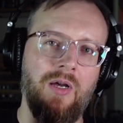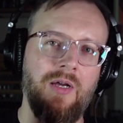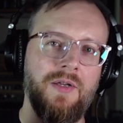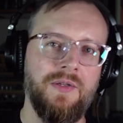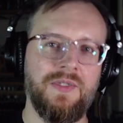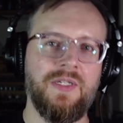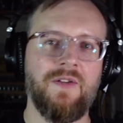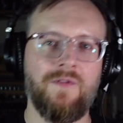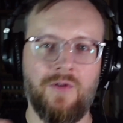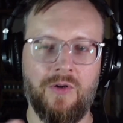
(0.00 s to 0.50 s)

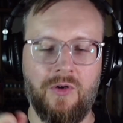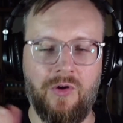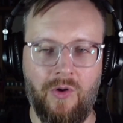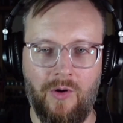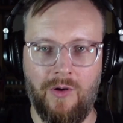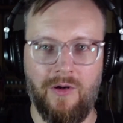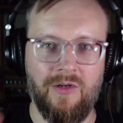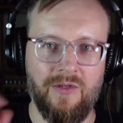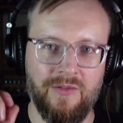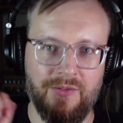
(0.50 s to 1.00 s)
different
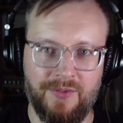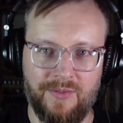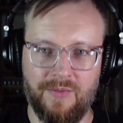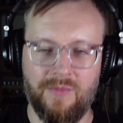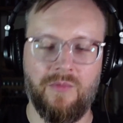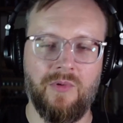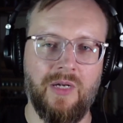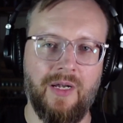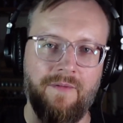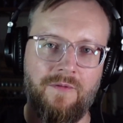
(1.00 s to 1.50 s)
cards or
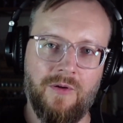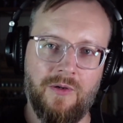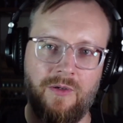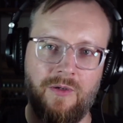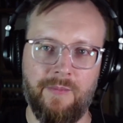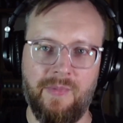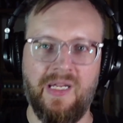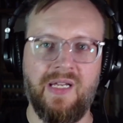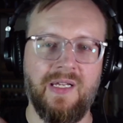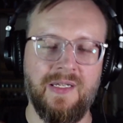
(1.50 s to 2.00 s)
whatever to
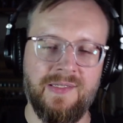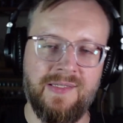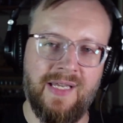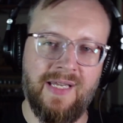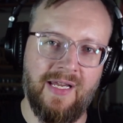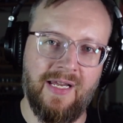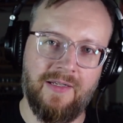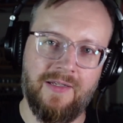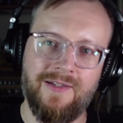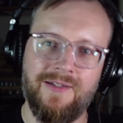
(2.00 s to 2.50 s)
make a
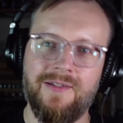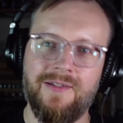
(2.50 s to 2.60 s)
deck.